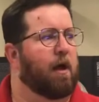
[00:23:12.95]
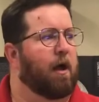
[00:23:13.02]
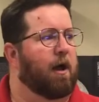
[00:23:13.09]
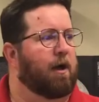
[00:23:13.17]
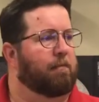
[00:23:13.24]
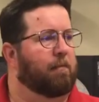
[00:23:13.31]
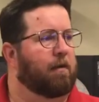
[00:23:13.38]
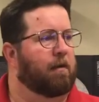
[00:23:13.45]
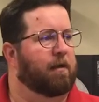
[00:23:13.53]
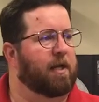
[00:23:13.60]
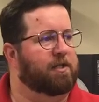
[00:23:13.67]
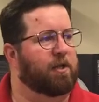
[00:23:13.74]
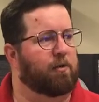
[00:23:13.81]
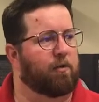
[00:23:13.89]

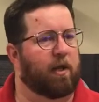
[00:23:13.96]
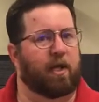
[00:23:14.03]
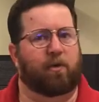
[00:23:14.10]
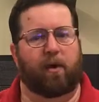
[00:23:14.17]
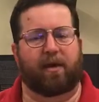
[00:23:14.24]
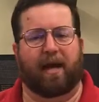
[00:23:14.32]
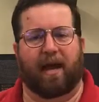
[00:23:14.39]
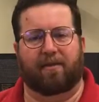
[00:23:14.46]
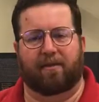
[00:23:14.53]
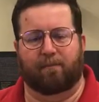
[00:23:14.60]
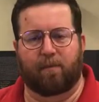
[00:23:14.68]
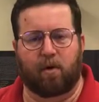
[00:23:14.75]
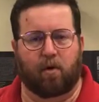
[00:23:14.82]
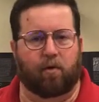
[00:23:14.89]
Let's look really quick at the
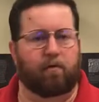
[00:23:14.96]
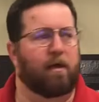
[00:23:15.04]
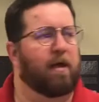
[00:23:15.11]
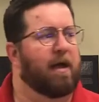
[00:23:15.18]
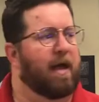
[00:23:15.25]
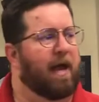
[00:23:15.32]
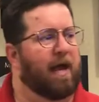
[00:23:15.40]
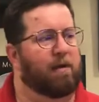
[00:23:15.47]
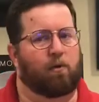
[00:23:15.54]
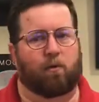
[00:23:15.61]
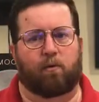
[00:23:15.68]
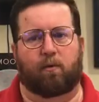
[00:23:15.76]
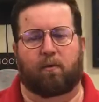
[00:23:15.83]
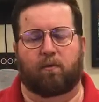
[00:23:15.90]
moon, and
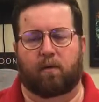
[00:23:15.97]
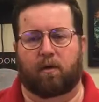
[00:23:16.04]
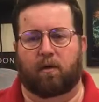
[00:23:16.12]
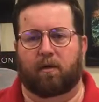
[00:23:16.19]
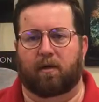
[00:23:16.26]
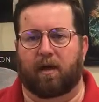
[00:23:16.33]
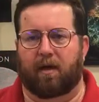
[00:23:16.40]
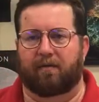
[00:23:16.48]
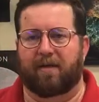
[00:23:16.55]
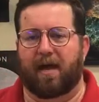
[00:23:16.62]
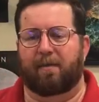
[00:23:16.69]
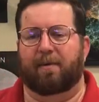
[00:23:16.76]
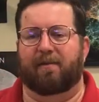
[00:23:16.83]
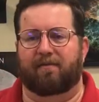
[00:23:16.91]

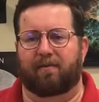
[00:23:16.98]
that'll be